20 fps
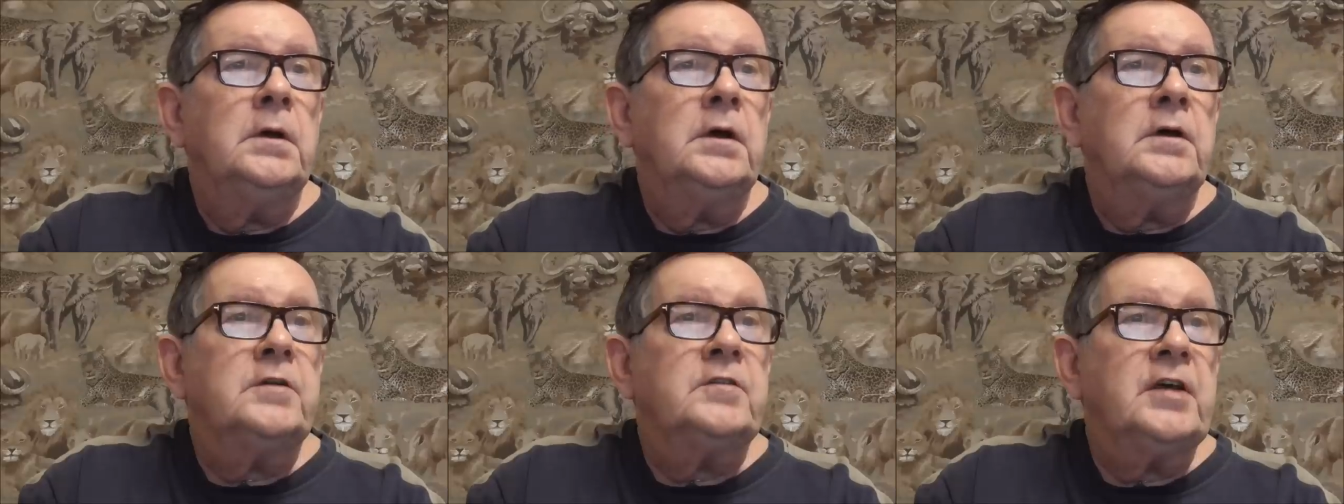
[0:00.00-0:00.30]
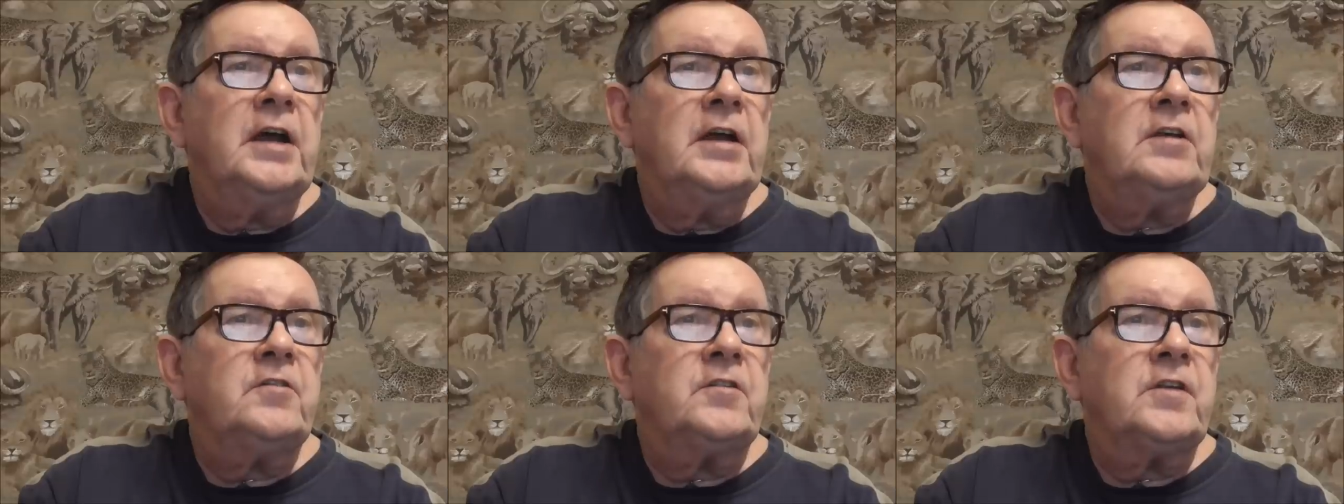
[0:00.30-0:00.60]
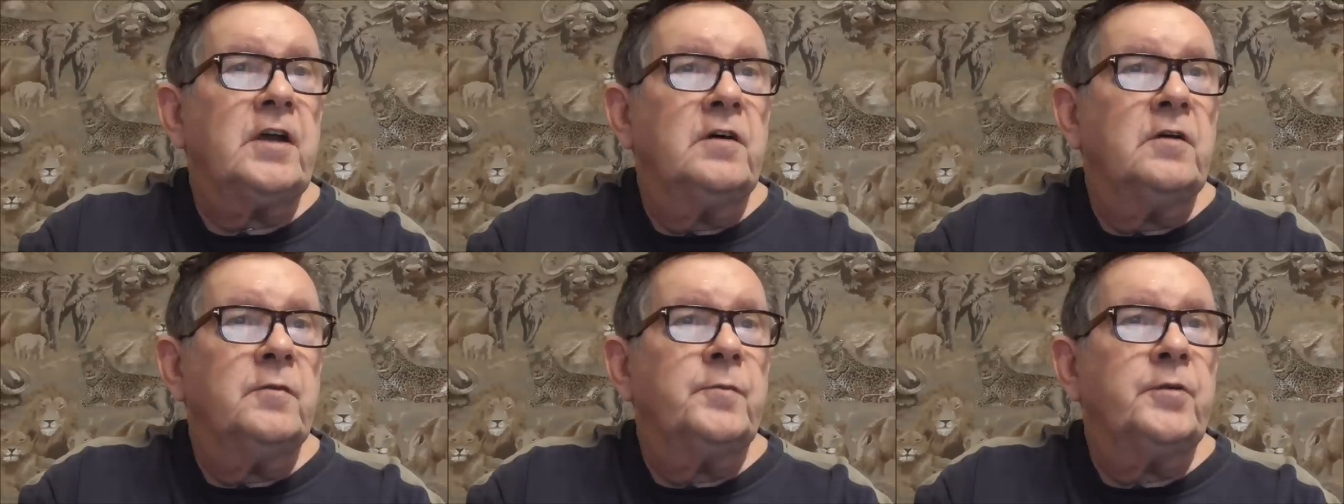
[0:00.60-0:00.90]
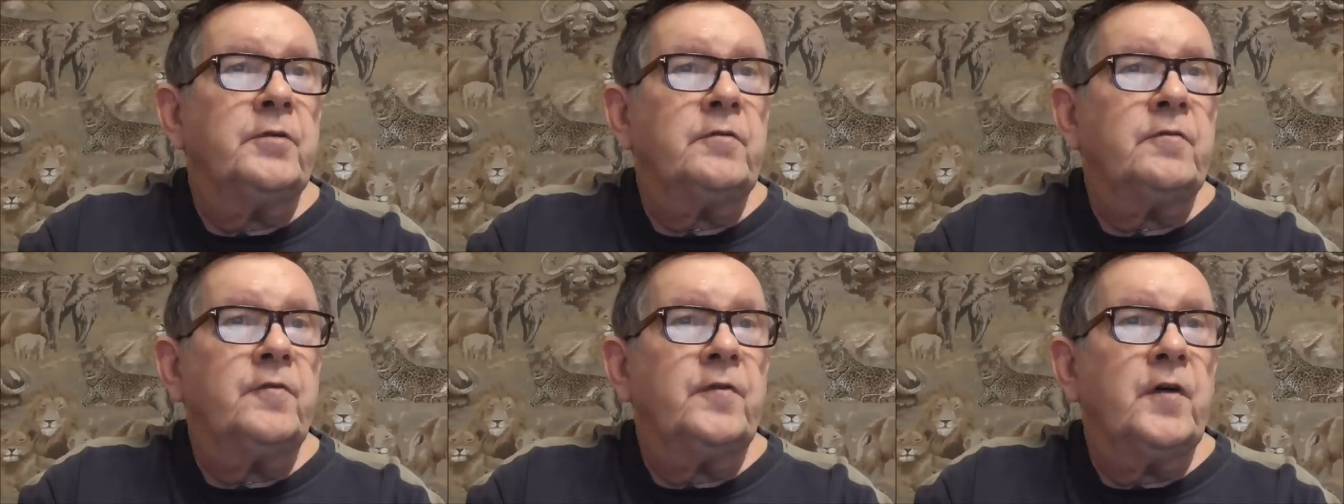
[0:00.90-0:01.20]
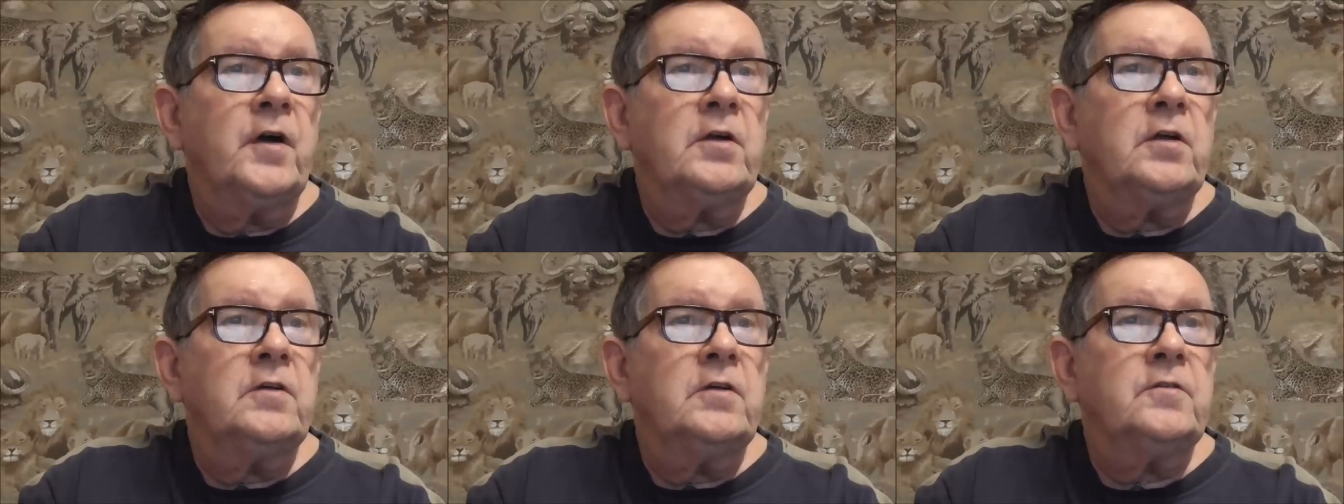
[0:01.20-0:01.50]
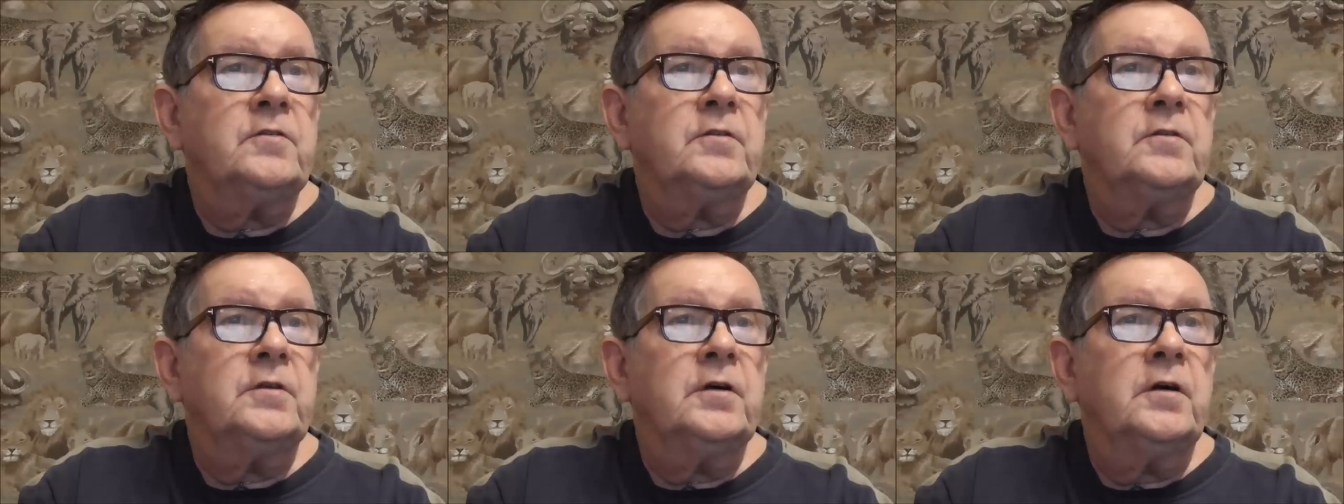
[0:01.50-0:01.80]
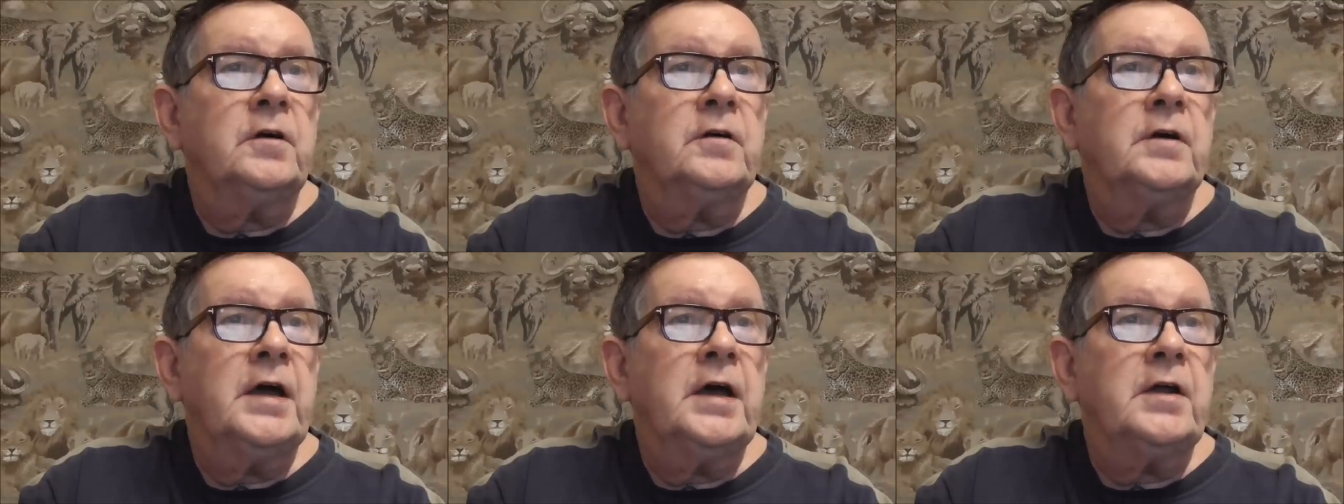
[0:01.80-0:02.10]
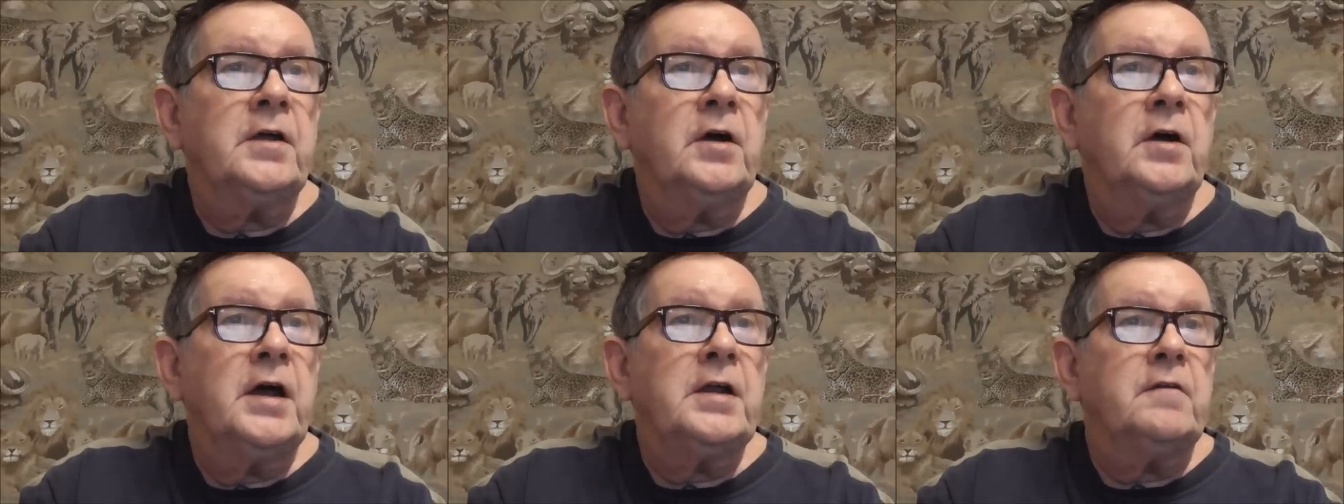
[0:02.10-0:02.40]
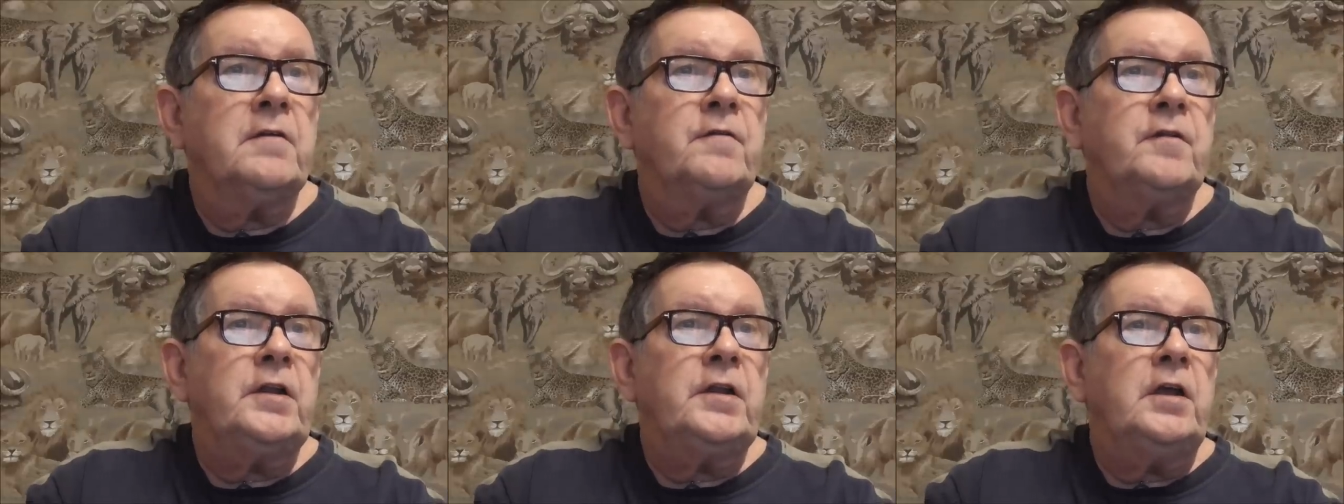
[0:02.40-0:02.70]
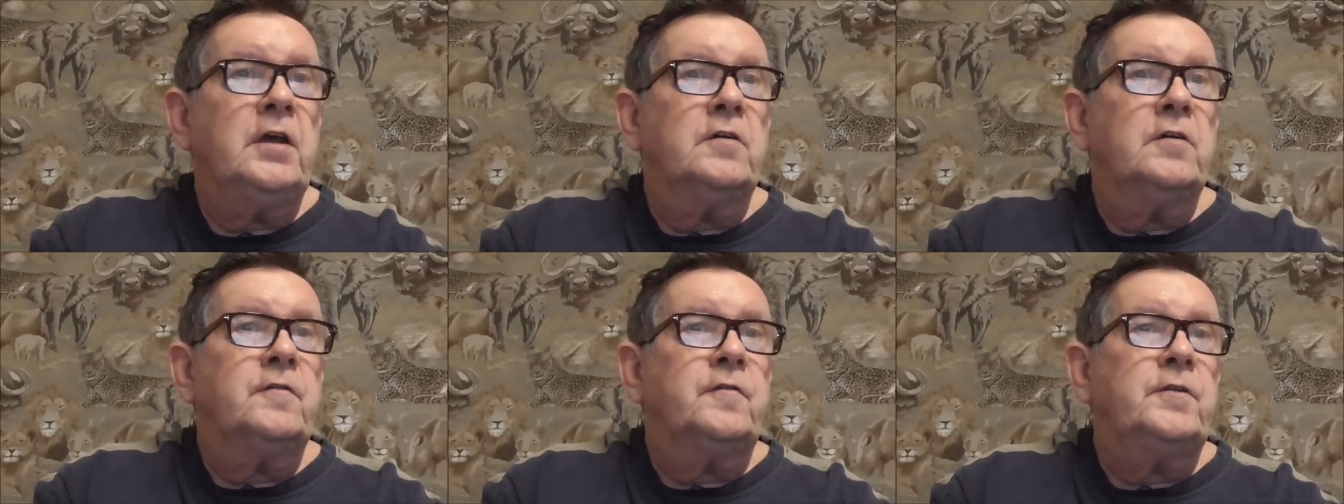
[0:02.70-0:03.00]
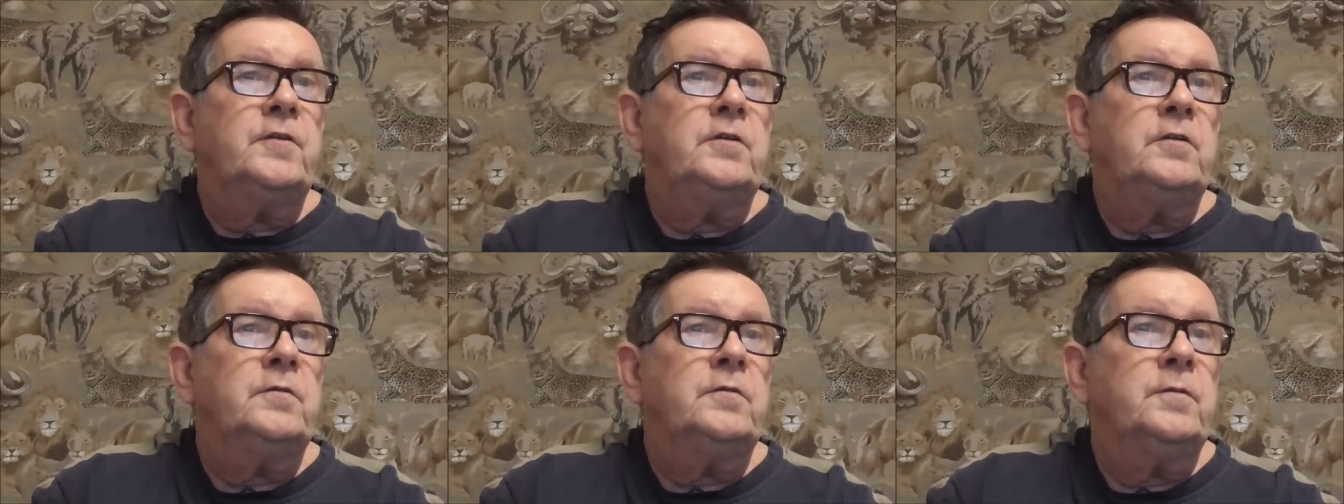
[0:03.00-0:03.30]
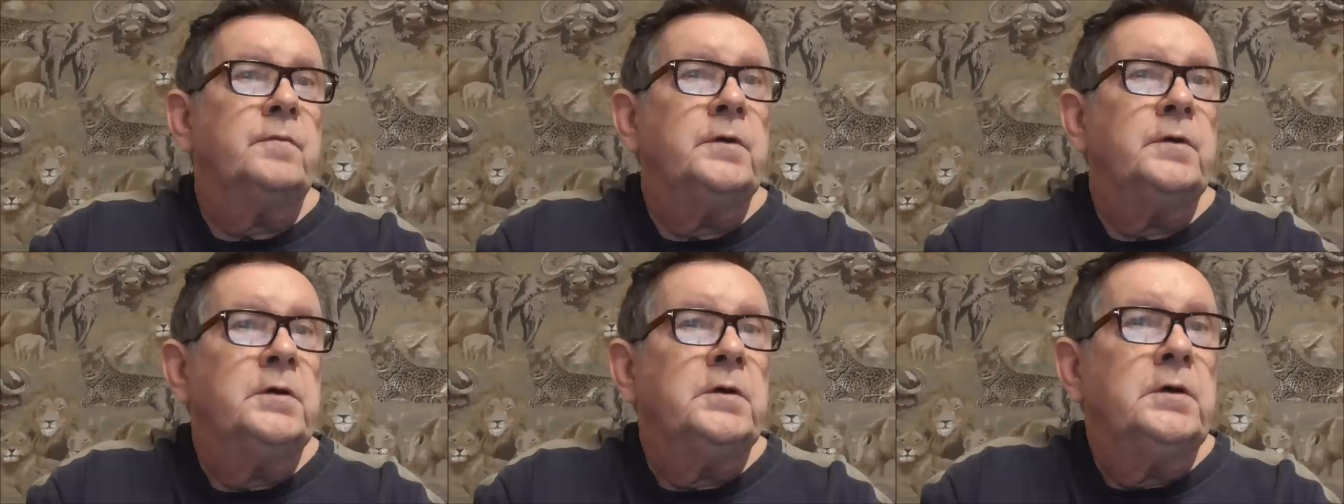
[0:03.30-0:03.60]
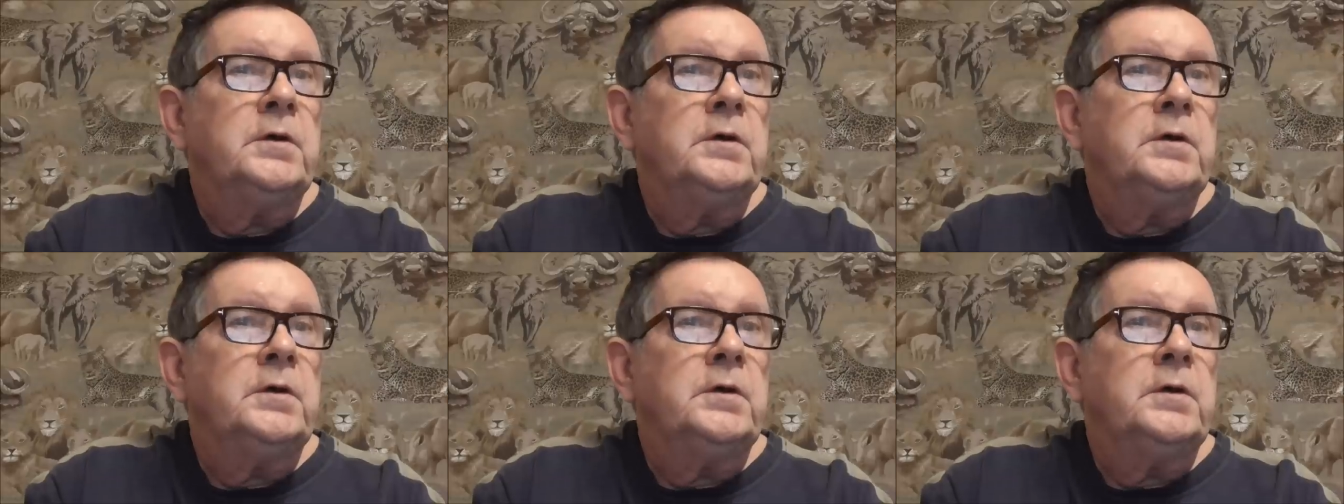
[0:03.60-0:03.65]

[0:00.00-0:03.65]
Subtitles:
Attached, I'll put photos and a video for you